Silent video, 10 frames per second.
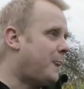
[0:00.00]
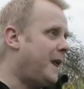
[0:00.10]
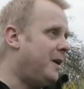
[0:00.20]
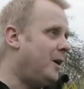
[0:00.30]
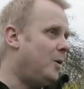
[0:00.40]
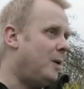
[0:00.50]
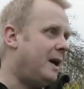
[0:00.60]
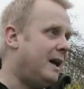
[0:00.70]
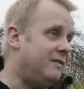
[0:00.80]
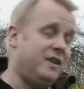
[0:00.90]

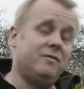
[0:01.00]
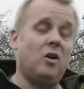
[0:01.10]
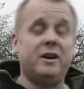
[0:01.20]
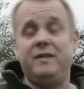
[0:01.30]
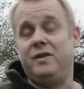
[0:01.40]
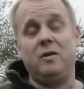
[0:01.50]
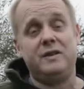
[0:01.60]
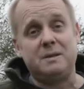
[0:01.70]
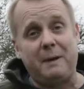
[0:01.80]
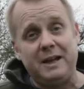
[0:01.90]
if you've got the
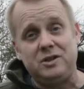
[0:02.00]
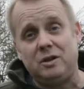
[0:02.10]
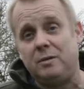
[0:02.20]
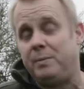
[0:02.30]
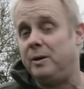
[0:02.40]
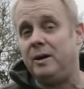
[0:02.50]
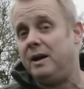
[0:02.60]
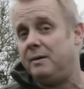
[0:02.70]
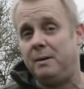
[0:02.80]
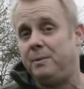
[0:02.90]
space, you could put
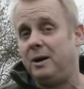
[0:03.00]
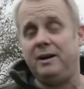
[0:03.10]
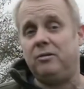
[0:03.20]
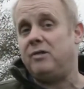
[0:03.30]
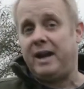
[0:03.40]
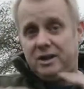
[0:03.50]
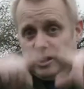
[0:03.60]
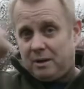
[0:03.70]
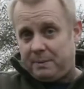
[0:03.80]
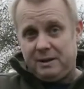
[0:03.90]
a little range
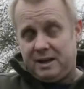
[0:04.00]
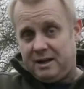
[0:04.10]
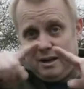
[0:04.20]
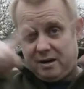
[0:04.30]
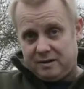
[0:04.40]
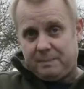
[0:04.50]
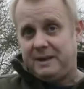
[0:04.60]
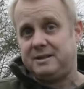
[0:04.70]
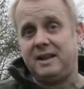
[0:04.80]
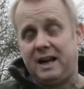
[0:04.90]
up in the
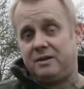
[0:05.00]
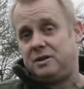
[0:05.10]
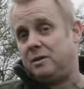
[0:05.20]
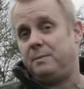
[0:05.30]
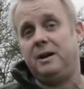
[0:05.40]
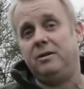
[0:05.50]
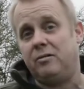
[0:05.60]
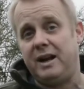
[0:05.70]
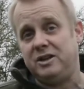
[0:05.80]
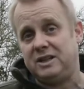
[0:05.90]
space in the house. You could put a little
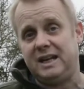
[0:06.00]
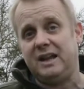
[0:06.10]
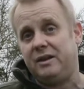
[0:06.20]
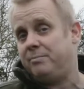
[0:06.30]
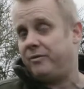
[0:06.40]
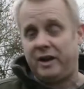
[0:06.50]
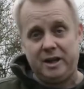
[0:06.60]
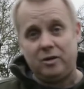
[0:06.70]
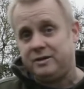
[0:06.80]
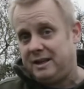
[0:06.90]
range together, providing
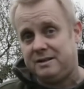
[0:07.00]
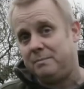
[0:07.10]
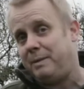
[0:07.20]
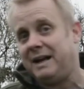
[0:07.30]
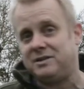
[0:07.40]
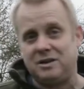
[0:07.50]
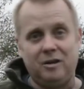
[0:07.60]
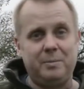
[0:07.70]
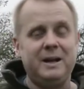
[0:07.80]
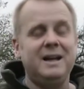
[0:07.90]
you've got a decent backstop.